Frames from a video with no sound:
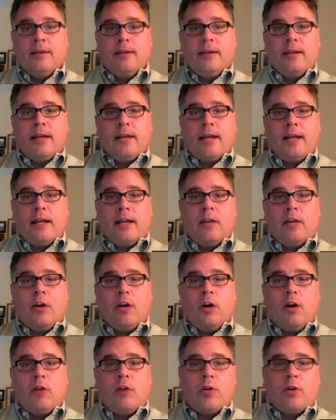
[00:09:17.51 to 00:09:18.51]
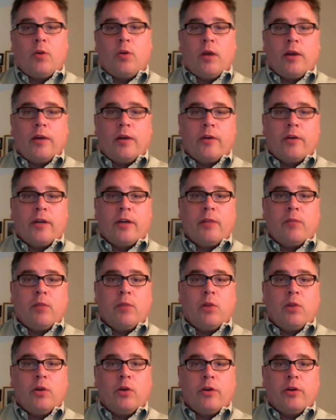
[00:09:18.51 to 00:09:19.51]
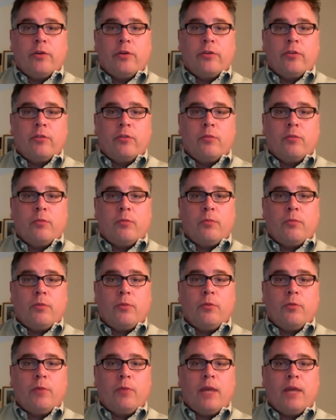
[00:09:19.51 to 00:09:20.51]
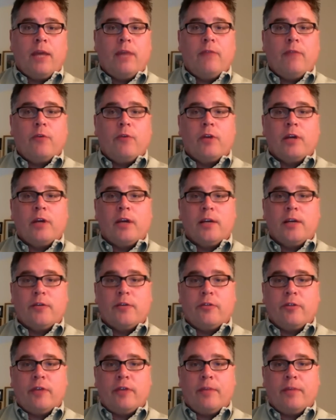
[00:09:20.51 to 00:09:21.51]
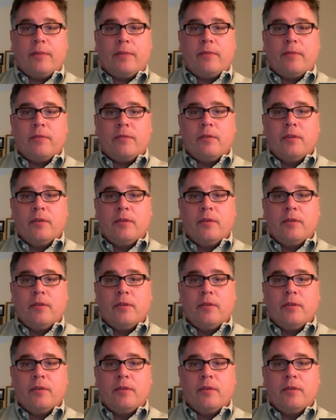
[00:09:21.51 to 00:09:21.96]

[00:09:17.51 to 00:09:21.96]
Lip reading: that a law requiring an employer to pay for contraceptive